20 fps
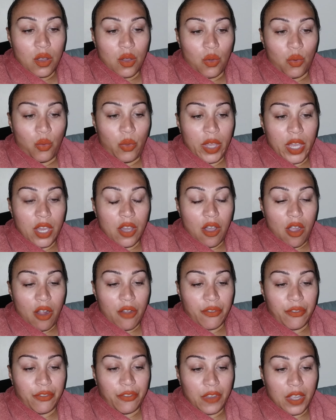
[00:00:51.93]
We are
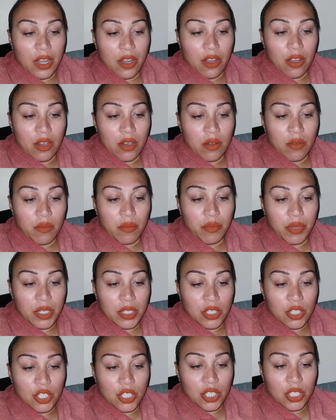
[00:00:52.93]
feared
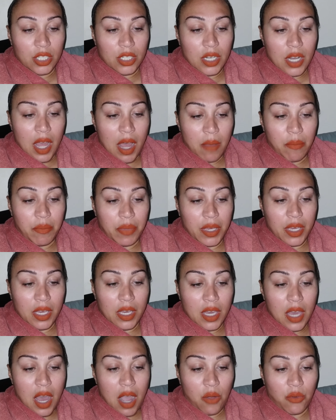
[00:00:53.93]
but should not
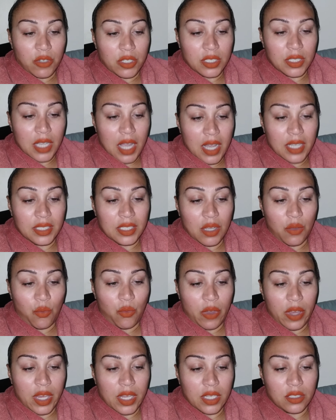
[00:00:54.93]
be. Our size and
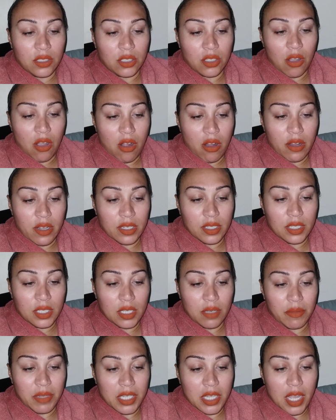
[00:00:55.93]
wings are
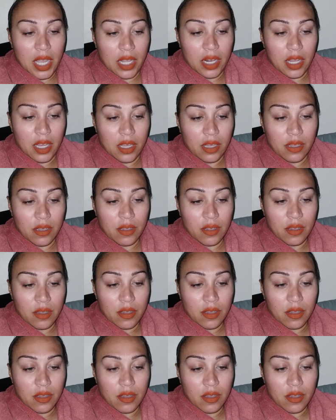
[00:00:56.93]
intimidating.